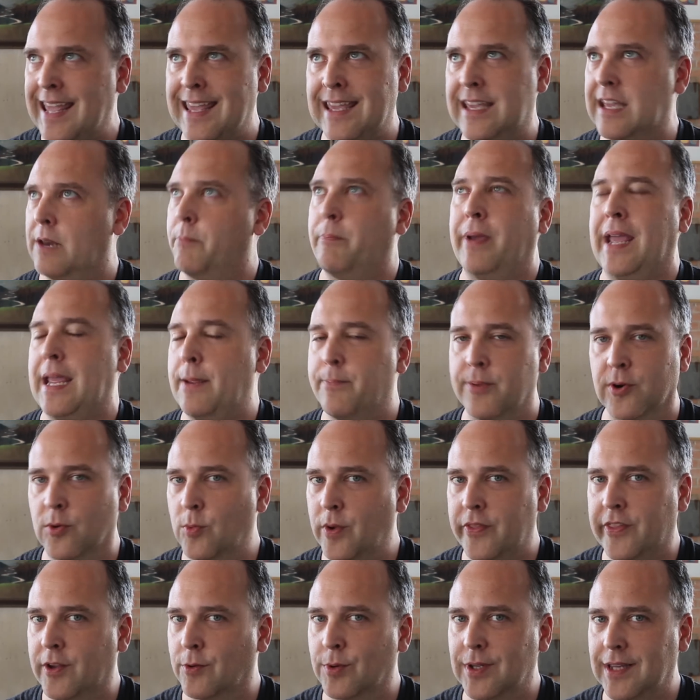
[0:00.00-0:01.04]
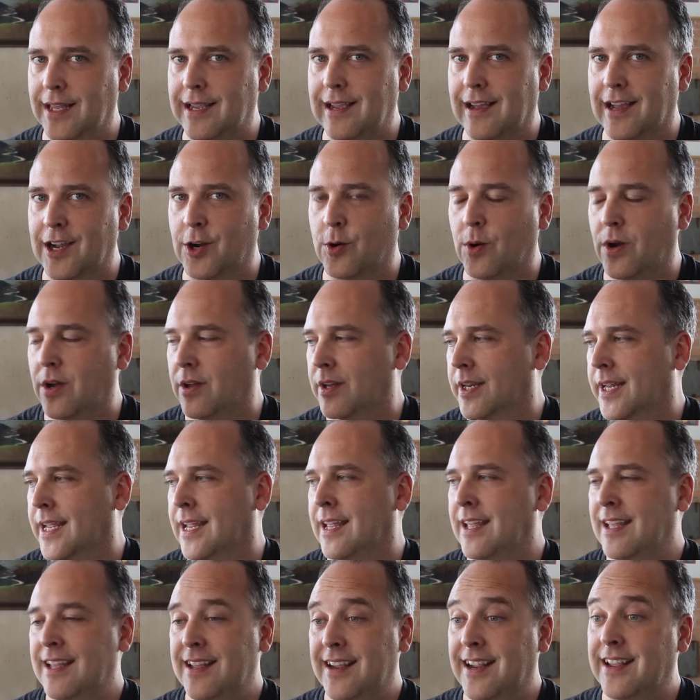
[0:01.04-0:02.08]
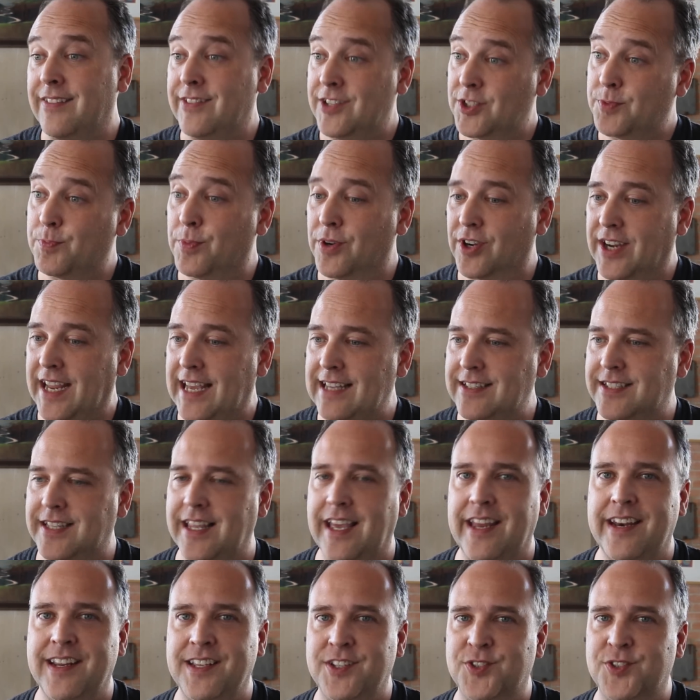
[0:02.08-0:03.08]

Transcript: ink and paper when they're really high quality, and this book has that.